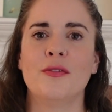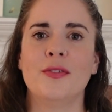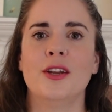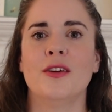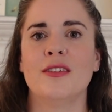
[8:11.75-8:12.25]

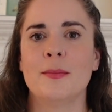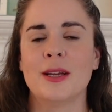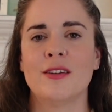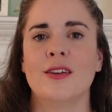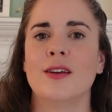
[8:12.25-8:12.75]
you know,
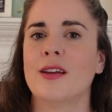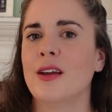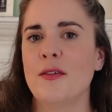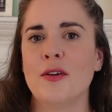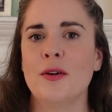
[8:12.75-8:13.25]
something to
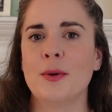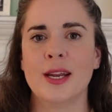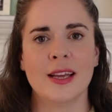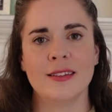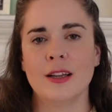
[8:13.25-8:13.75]
cover when
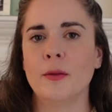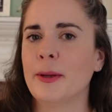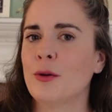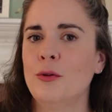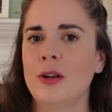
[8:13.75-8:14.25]
it gets a little
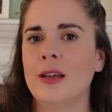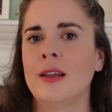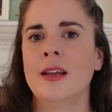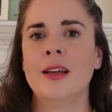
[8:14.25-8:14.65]
bit cooler.